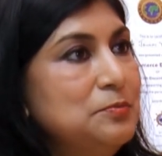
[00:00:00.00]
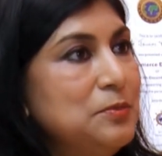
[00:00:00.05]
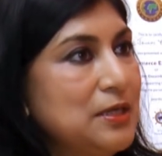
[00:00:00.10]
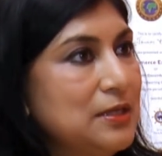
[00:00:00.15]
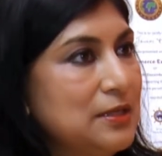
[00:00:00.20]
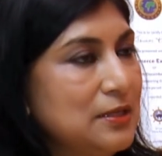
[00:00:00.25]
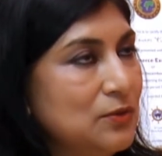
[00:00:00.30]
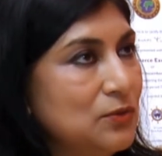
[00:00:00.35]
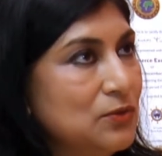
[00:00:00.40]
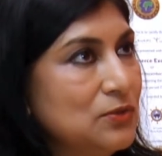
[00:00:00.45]

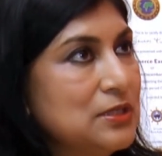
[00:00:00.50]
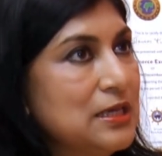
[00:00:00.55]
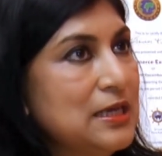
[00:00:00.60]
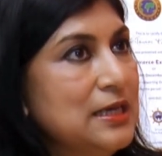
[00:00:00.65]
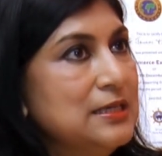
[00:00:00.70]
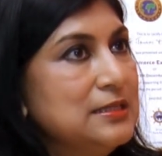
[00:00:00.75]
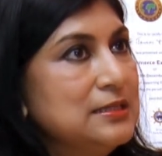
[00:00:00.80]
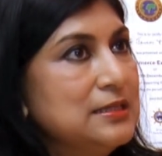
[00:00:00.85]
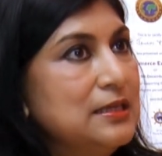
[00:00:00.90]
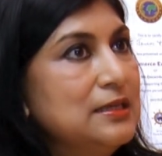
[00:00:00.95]
But those
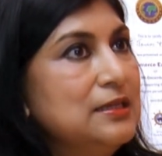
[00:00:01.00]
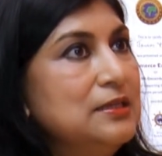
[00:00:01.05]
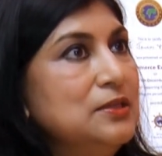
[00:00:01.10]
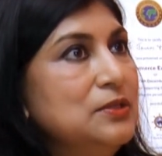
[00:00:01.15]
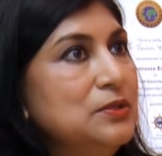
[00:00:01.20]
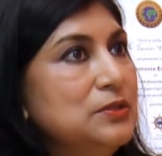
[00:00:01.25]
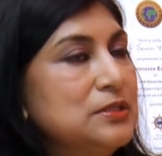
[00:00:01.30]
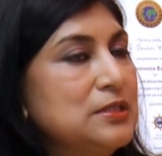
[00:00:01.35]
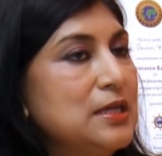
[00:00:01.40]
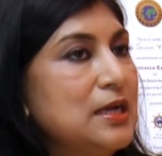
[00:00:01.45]
setting
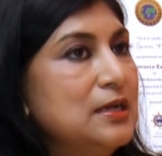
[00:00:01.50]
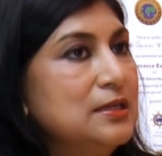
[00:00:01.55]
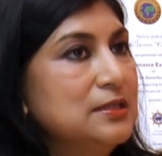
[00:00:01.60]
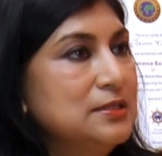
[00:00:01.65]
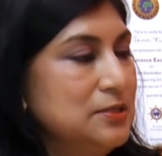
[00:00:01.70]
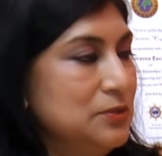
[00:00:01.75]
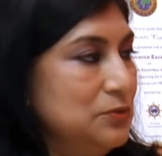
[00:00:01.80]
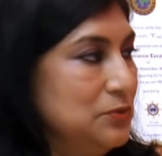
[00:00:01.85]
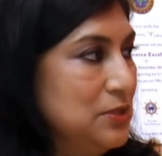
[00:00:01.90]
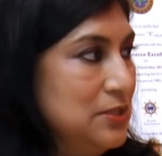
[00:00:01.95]
those
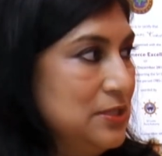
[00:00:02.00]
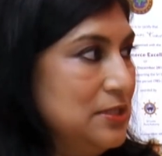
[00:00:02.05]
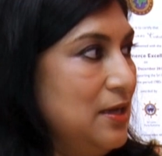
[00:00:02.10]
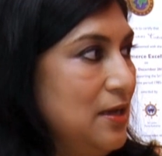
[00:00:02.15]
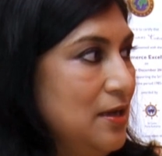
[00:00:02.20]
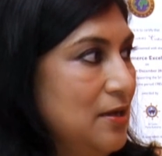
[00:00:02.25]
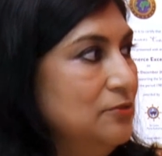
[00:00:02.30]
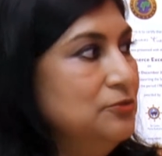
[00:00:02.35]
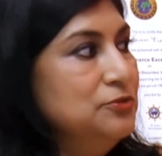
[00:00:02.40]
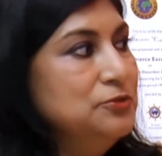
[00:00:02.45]
targets to the
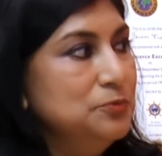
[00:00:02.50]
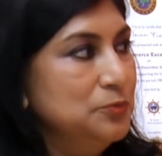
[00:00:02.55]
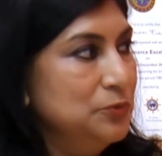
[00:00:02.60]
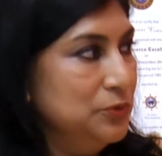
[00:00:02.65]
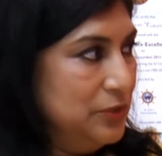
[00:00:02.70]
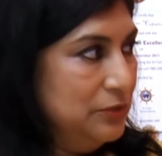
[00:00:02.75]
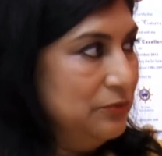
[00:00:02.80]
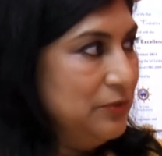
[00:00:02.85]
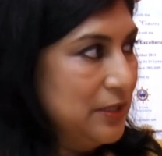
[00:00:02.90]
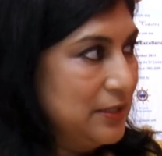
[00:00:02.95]
staff
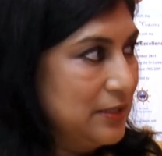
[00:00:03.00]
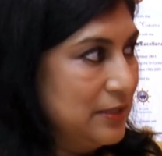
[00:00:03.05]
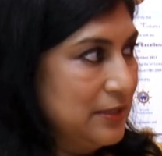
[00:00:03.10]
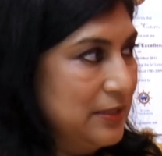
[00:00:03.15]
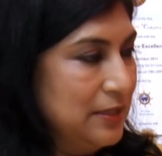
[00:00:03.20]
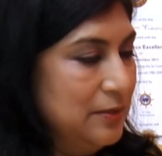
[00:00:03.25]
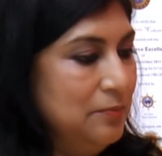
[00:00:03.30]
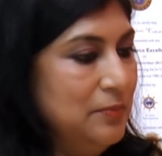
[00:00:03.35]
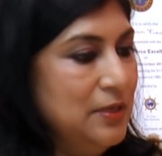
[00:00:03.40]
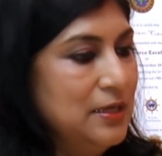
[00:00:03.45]
motivated
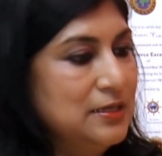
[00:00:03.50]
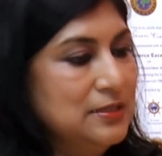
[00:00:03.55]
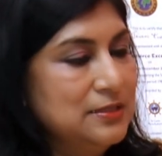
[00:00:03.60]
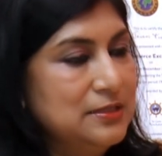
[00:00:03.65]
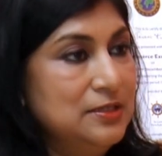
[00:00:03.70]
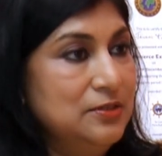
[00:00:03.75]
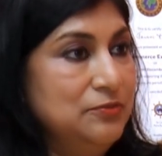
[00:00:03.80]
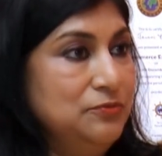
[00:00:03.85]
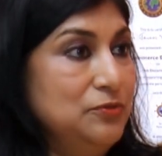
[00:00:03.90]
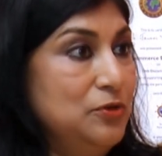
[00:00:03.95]
them, and I
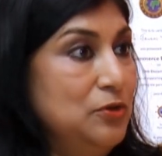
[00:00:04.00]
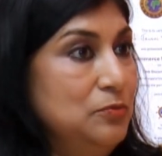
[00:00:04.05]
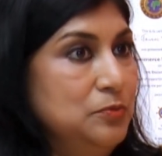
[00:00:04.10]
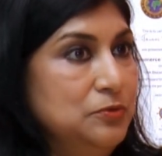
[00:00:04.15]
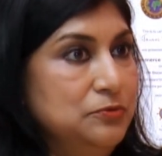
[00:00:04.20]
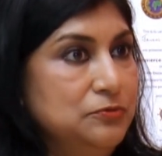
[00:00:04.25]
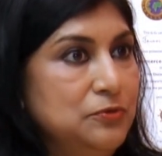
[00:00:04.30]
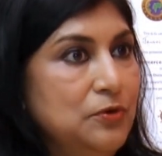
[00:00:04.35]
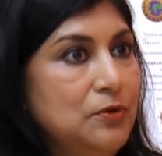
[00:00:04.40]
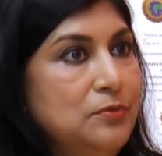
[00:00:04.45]
said, if you all
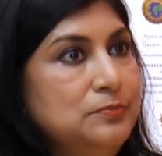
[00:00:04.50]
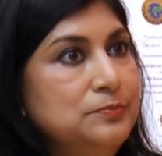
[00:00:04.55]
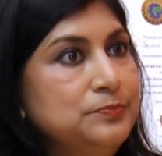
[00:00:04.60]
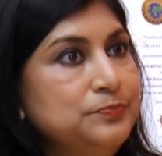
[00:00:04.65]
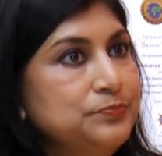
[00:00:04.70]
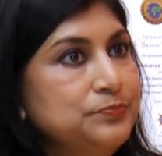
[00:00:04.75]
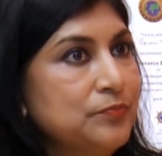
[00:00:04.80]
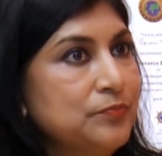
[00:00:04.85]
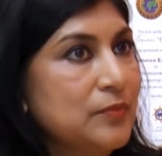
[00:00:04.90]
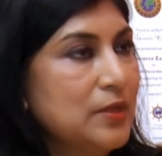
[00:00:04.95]
perform,
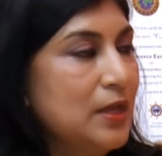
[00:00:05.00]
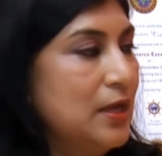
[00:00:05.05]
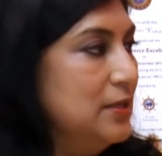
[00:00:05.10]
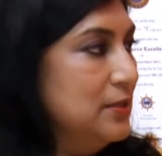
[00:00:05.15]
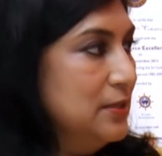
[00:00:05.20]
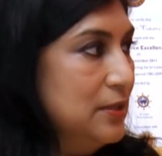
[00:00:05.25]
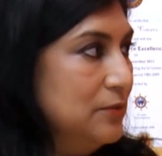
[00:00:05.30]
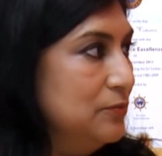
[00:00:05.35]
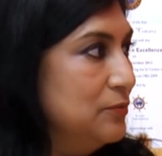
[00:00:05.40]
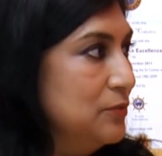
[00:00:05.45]

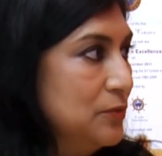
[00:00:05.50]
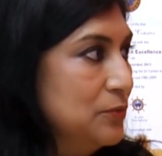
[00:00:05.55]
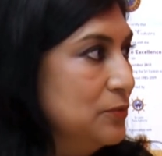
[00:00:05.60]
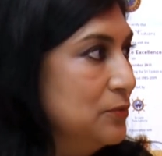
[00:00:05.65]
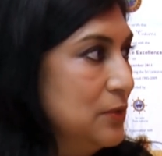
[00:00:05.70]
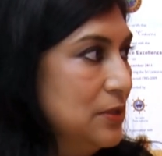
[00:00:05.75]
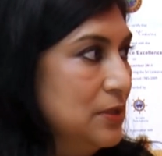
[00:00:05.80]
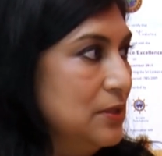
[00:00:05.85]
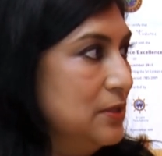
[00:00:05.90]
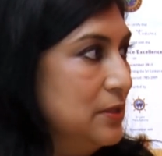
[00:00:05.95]
I'll give
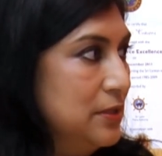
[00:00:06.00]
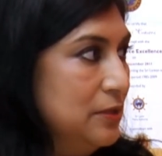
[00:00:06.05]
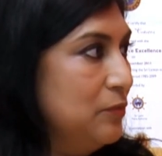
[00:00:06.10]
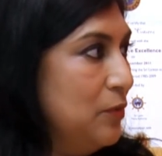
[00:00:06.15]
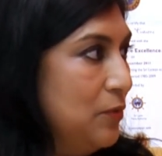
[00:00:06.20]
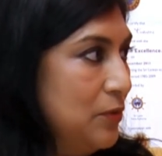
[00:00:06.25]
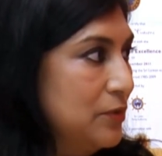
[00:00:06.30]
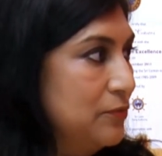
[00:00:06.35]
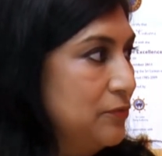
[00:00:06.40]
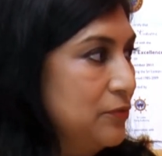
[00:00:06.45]
you a
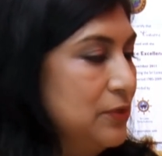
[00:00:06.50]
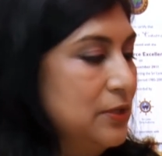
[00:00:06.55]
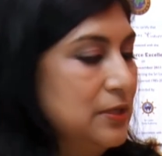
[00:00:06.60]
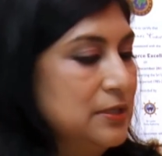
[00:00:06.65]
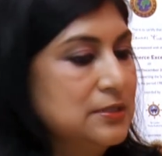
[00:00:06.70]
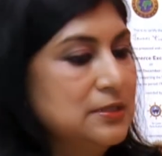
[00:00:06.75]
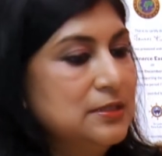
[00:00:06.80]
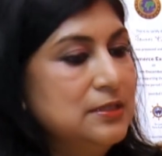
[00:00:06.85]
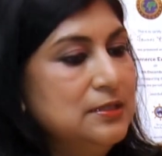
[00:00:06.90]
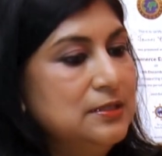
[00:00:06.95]
reward for
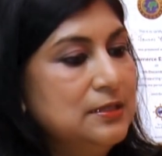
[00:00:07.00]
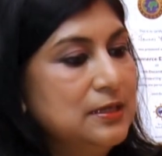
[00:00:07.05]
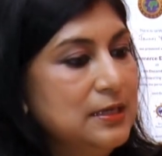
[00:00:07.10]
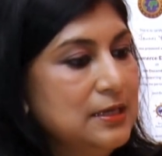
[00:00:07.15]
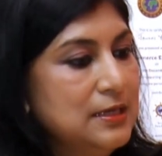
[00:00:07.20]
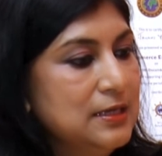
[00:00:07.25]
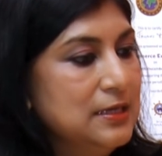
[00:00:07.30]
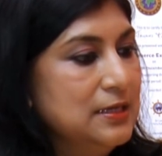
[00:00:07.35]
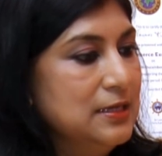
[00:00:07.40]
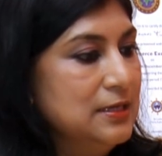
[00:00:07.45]
this, and
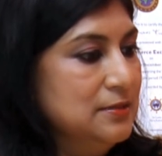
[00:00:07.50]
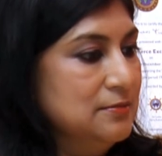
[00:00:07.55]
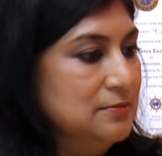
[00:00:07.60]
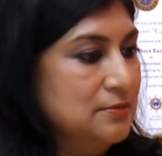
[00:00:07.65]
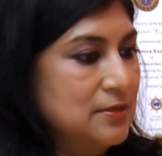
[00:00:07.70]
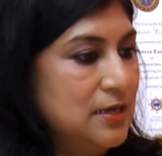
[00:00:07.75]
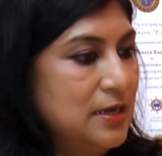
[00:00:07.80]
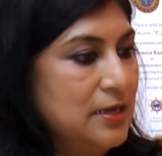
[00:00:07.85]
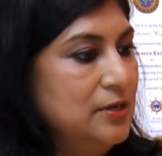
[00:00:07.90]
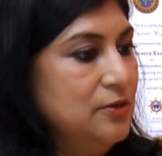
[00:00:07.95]

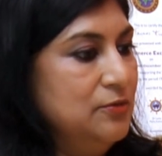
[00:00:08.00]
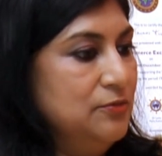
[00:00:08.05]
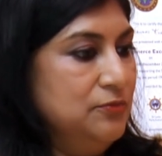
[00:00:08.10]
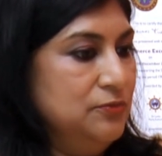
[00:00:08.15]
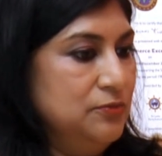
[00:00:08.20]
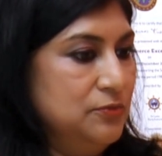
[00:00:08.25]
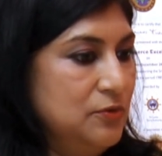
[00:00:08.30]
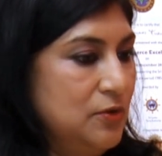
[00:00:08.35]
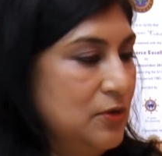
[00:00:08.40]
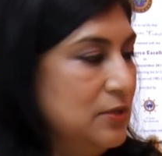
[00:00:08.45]
kind
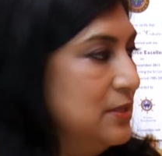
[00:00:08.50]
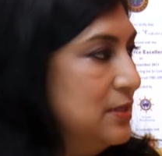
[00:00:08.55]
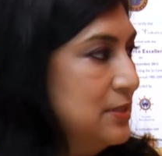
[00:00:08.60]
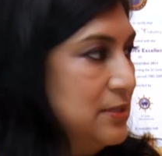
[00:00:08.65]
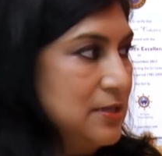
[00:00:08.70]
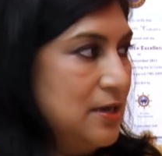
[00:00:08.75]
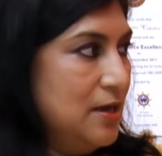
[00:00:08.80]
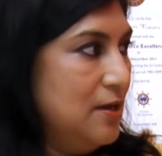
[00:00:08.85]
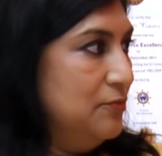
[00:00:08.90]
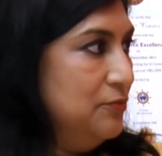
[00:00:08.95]
of got the
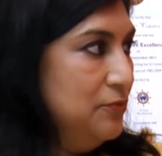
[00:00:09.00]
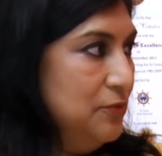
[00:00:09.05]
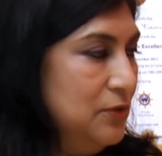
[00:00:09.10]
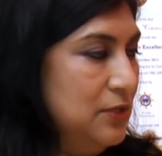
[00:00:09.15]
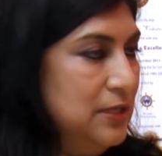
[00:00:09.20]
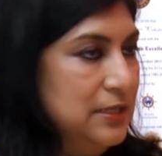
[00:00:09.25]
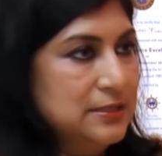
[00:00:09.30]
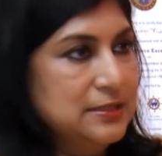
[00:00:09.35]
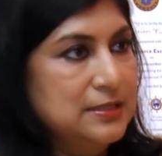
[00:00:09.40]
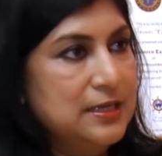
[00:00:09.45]
staff
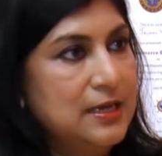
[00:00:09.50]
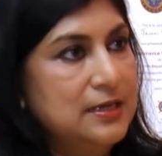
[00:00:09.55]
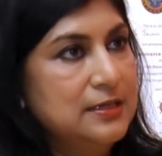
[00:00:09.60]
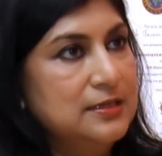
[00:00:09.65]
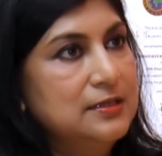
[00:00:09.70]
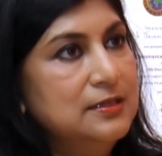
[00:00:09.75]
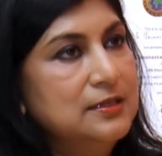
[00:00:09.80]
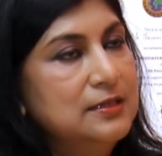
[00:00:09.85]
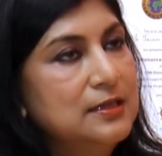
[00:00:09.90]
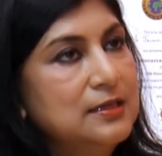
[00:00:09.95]
all
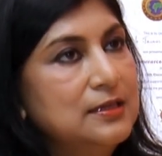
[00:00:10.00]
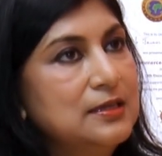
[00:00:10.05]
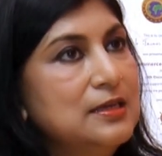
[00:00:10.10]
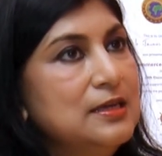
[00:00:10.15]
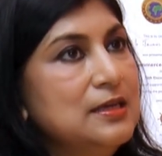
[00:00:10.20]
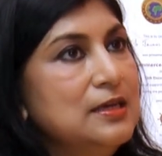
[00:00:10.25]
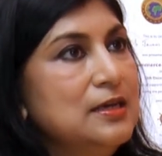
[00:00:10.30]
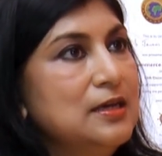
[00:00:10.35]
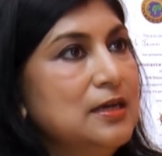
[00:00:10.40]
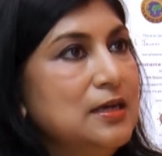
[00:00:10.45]
excited. Then
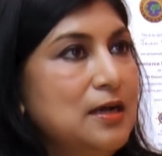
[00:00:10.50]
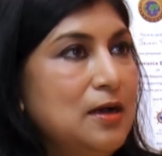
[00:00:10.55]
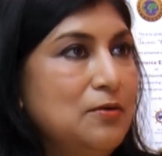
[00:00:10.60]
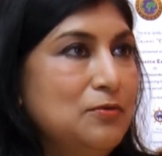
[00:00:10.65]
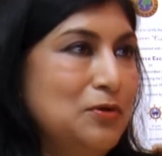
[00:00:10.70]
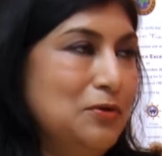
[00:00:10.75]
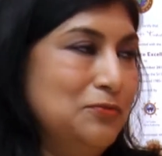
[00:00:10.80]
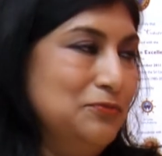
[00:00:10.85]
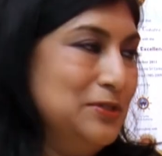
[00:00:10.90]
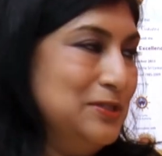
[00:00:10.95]

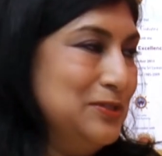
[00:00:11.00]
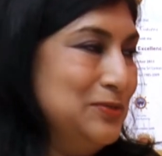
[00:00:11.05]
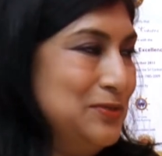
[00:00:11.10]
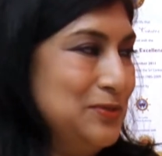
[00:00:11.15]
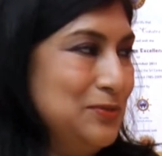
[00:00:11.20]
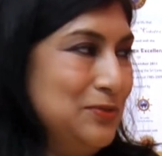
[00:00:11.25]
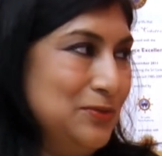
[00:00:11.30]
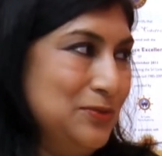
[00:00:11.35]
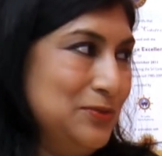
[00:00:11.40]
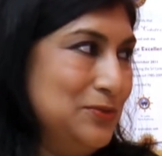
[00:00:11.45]
our office
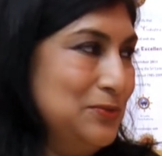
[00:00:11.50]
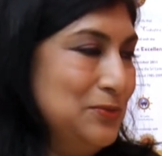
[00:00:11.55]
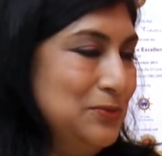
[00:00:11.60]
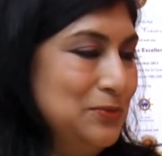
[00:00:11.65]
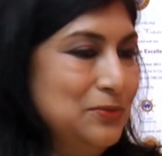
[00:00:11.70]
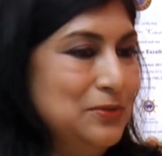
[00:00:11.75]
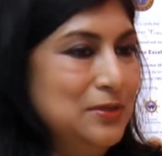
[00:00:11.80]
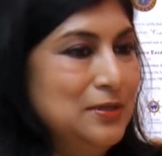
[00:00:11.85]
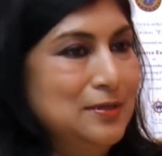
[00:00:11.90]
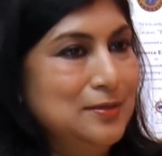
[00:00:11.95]
was
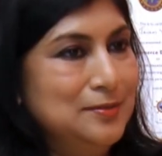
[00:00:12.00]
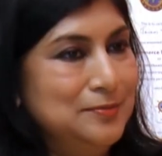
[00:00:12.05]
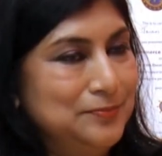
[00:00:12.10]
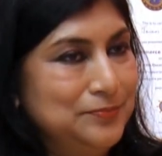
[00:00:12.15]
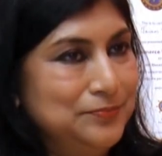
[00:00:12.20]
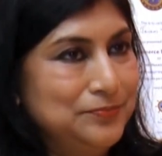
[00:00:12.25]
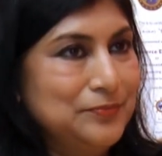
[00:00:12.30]
also